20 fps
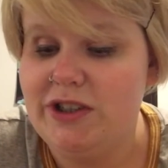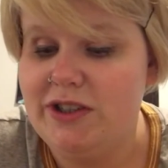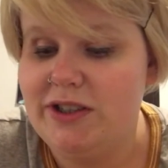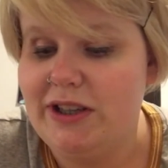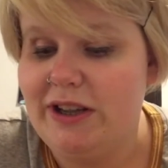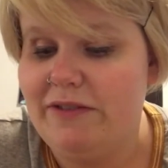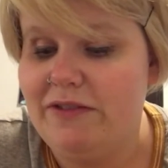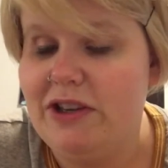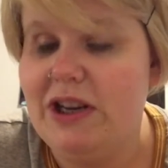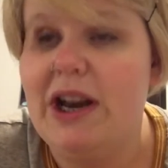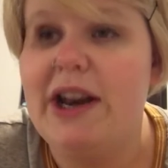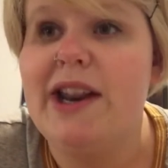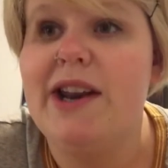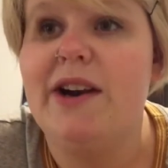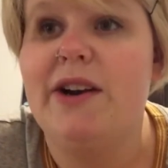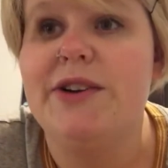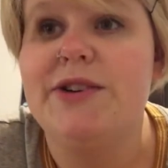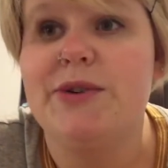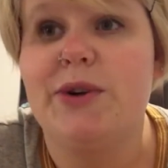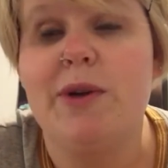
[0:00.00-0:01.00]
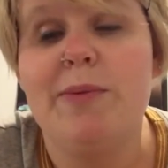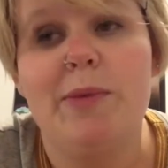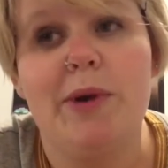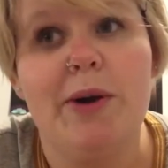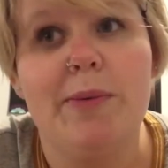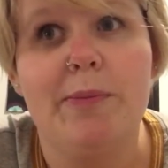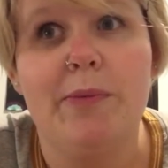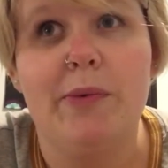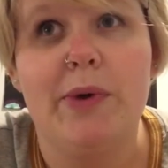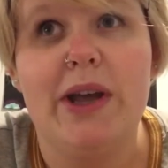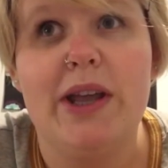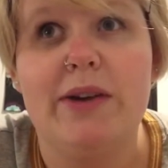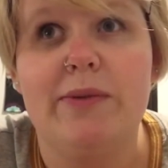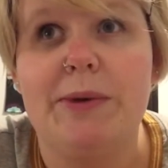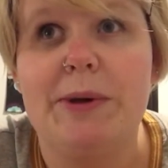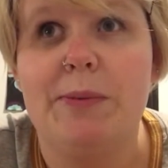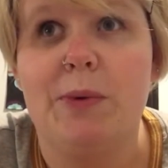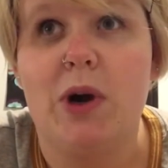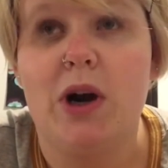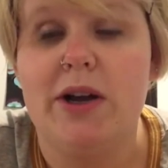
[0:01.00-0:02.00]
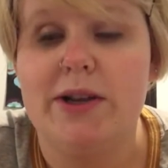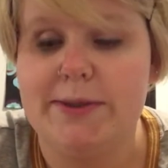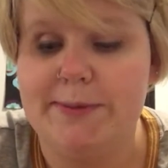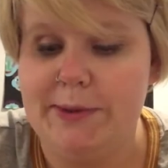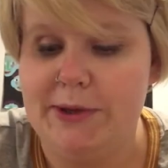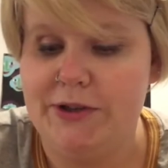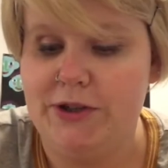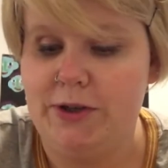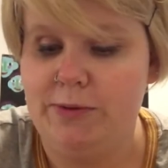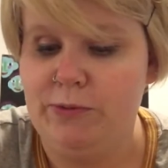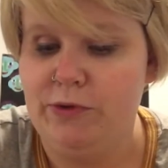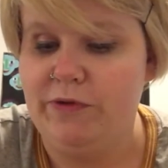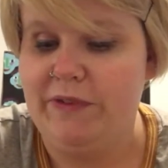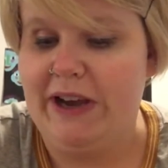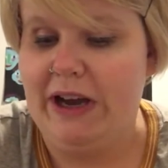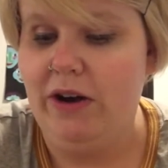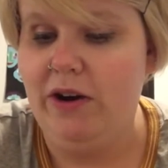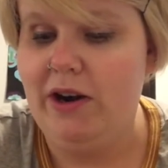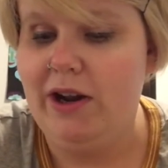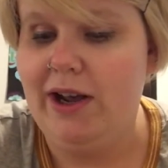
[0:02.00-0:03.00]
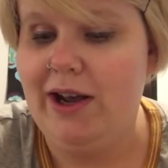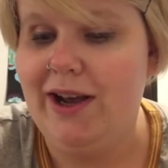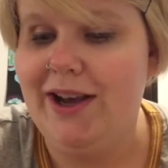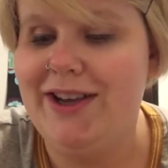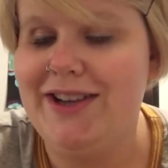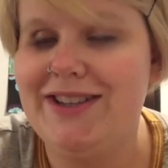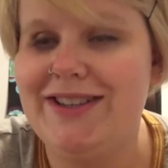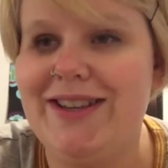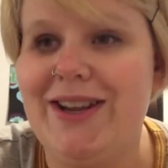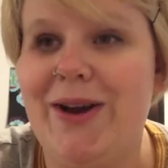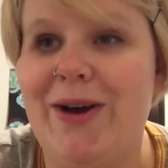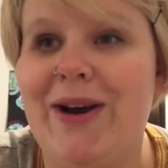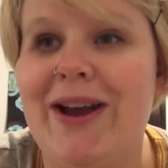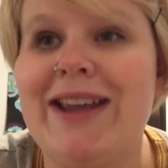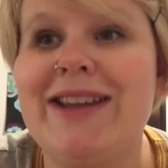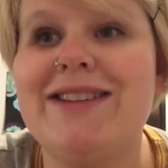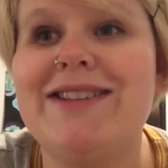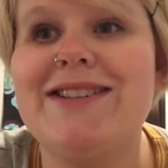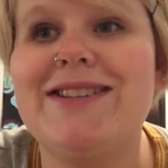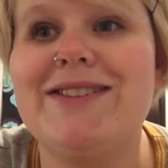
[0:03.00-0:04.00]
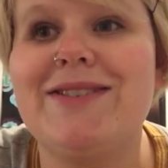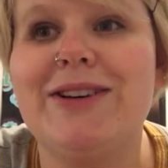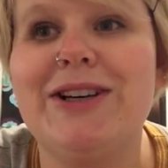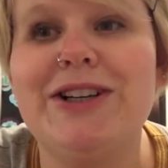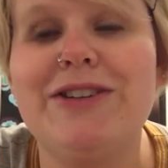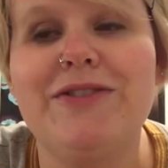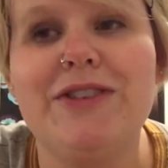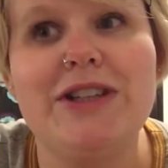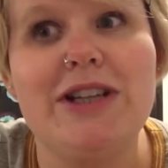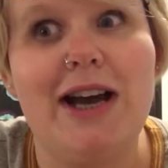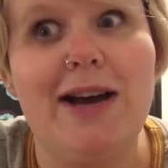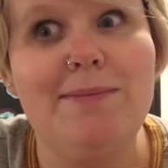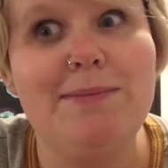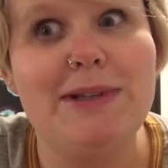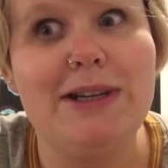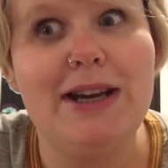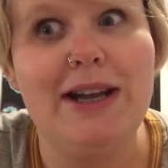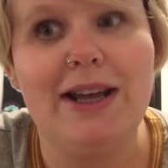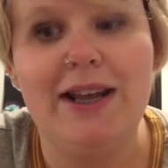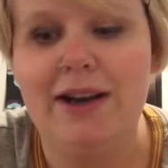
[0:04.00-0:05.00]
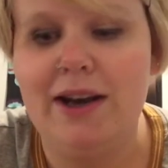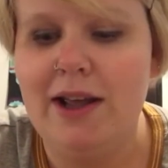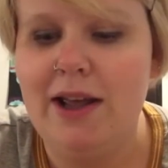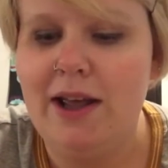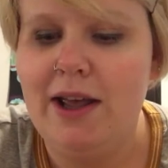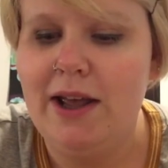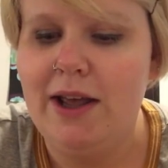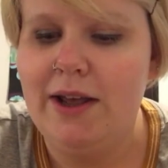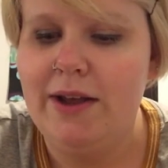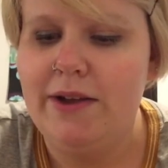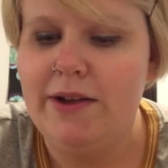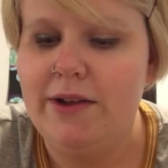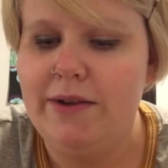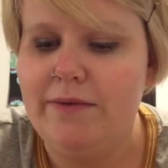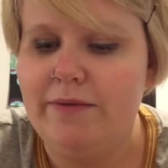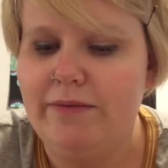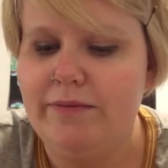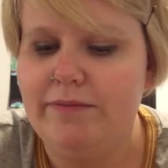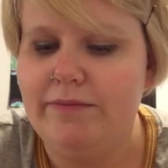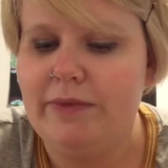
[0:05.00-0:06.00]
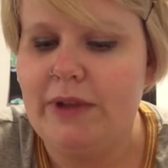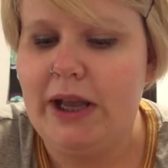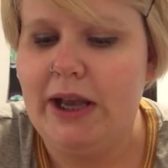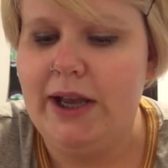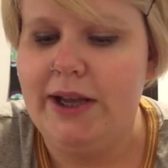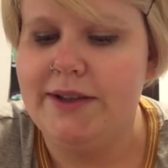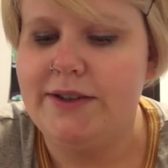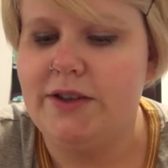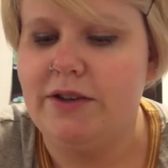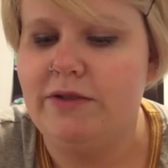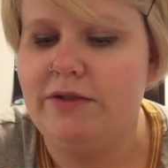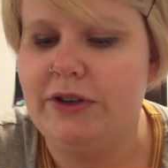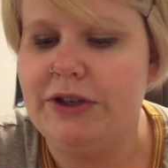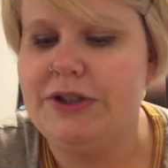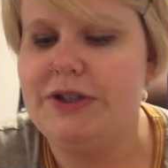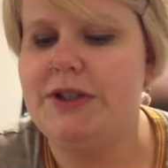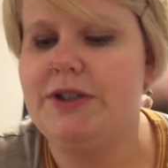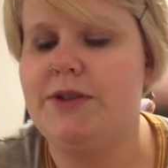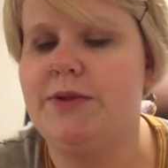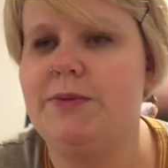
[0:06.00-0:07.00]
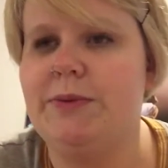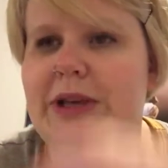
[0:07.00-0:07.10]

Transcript: just left it in our dorm room when we were all supposed to move out, so I just sort of adopted it. So first